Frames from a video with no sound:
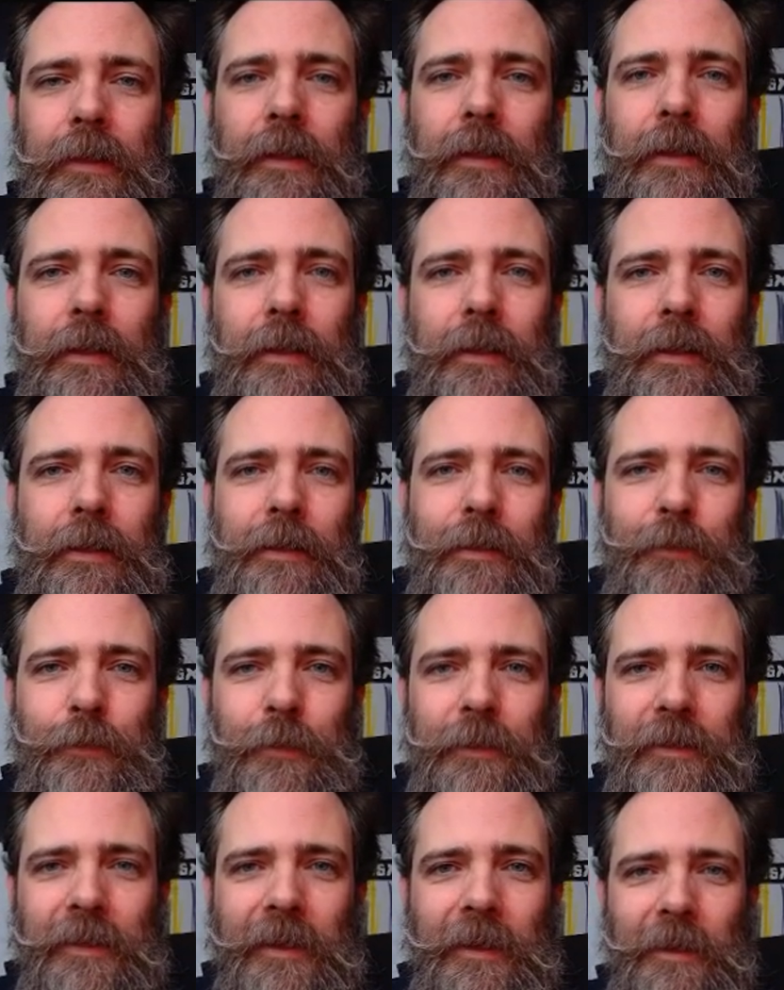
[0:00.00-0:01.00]
he is
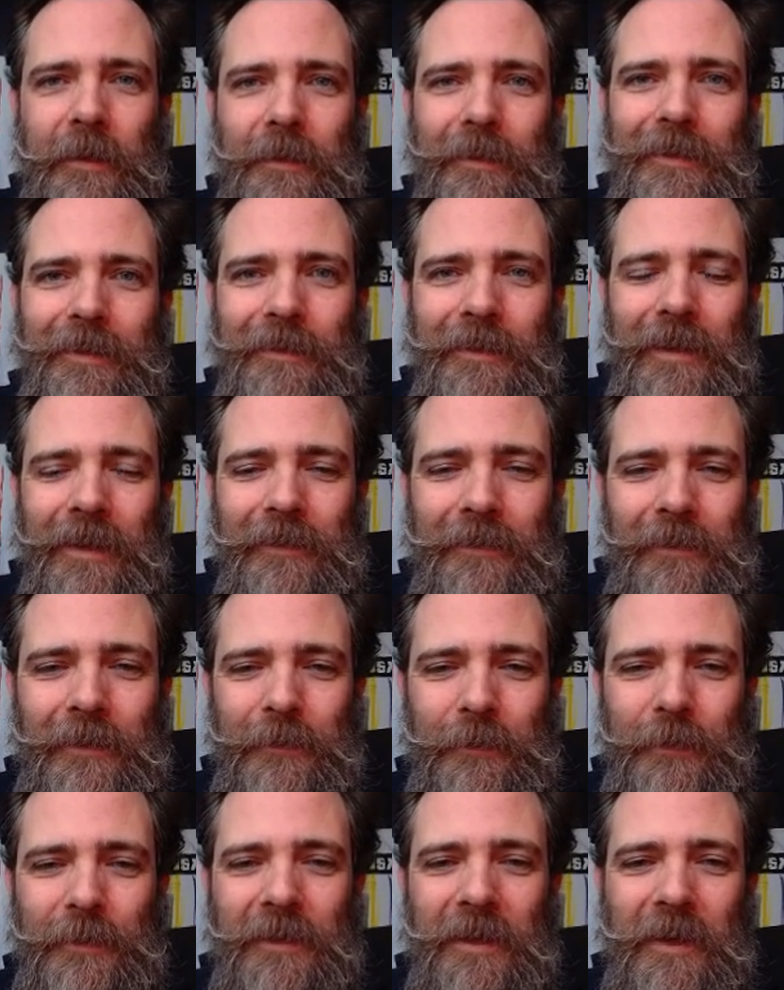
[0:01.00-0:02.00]
retired, and yes,
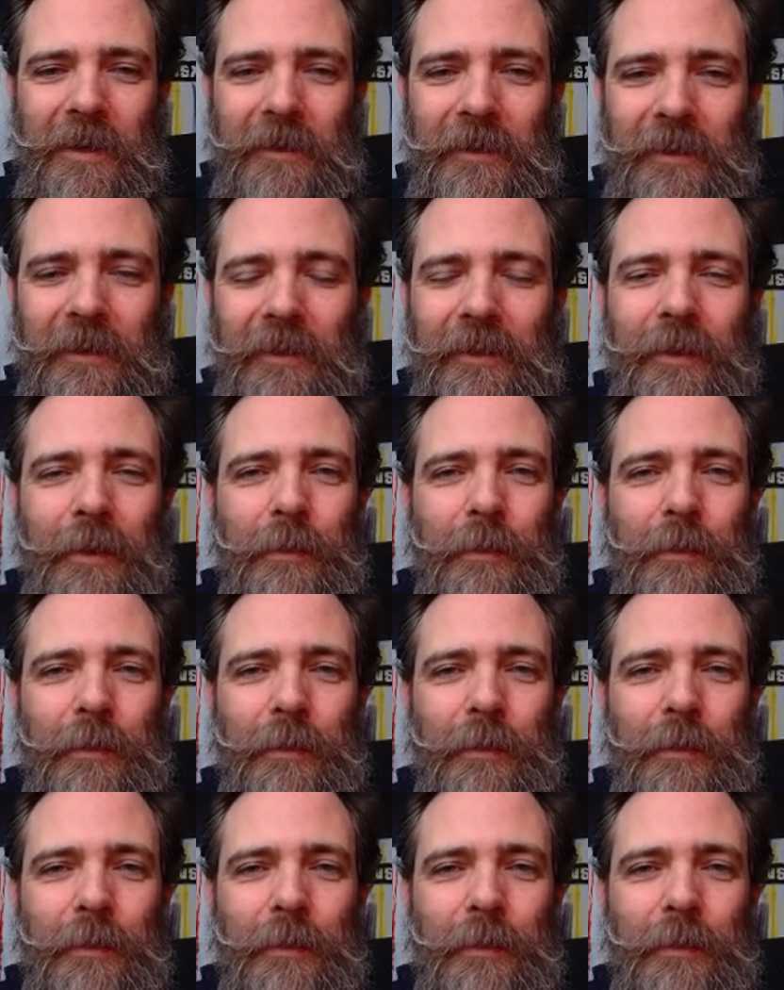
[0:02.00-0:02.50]
he's retired.